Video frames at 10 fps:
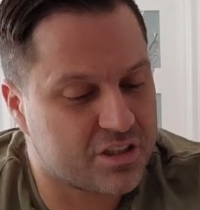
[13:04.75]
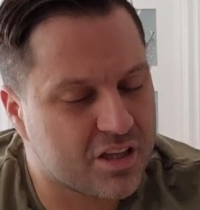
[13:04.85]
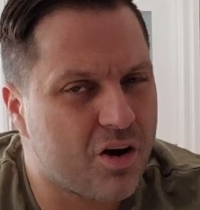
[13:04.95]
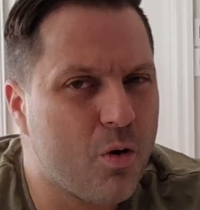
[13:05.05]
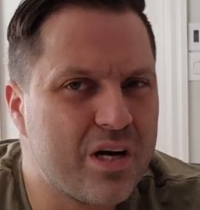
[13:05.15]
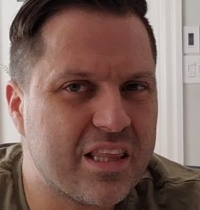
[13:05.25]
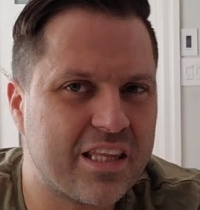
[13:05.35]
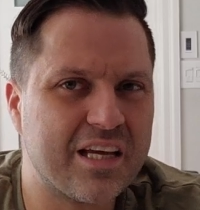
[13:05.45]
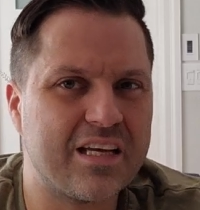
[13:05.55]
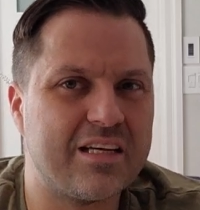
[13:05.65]
The only
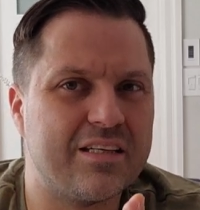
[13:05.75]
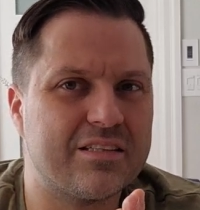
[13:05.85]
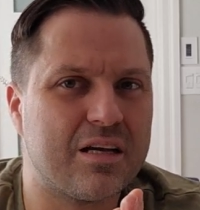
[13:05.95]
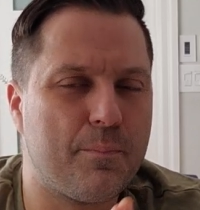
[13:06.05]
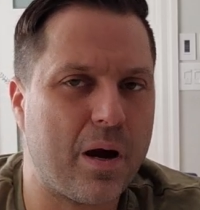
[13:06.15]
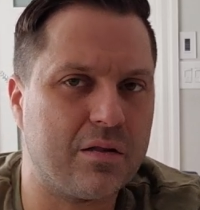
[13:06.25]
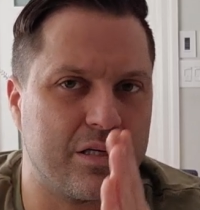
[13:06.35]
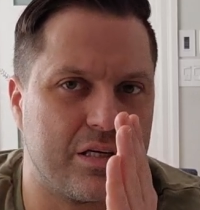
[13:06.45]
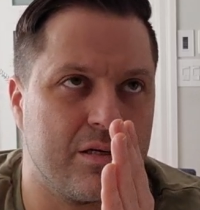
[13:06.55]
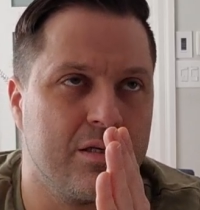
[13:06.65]
thing is
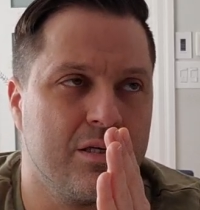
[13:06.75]
apparently